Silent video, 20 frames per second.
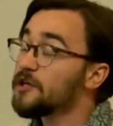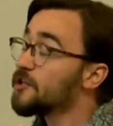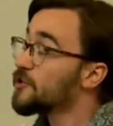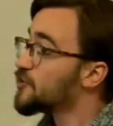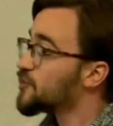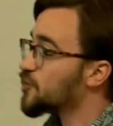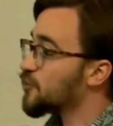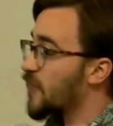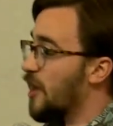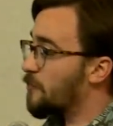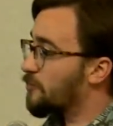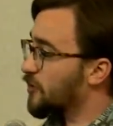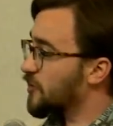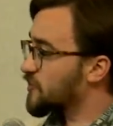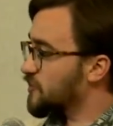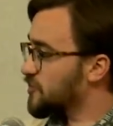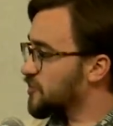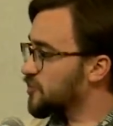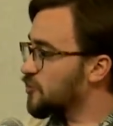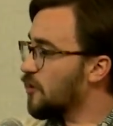So that brings
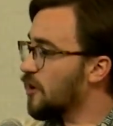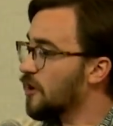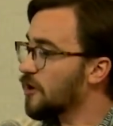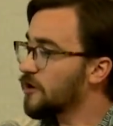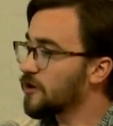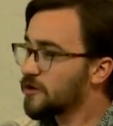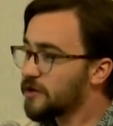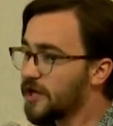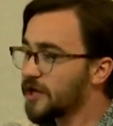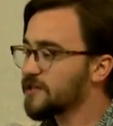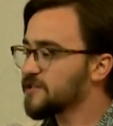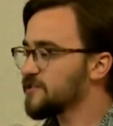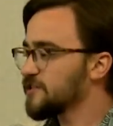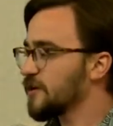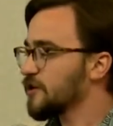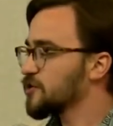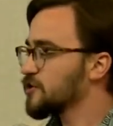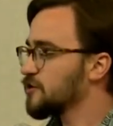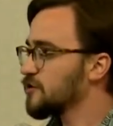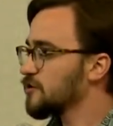us to our next
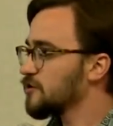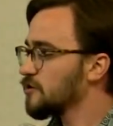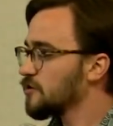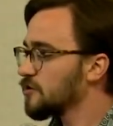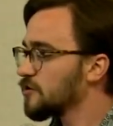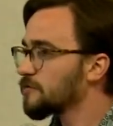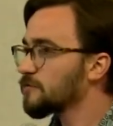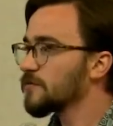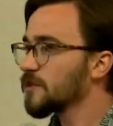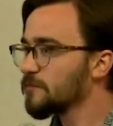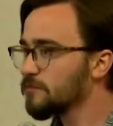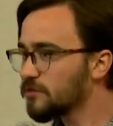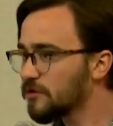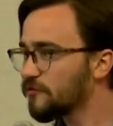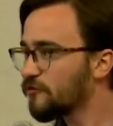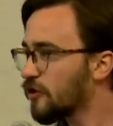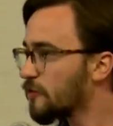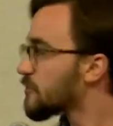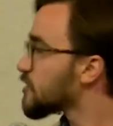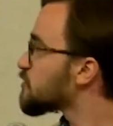section,
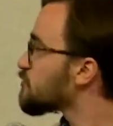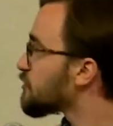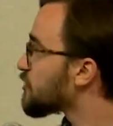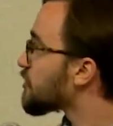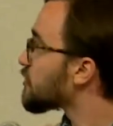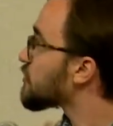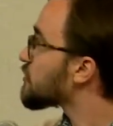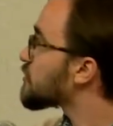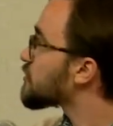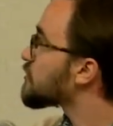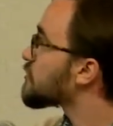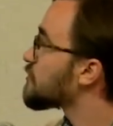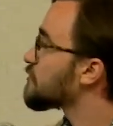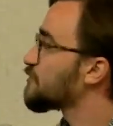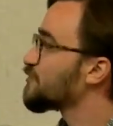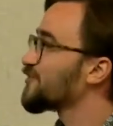performance police.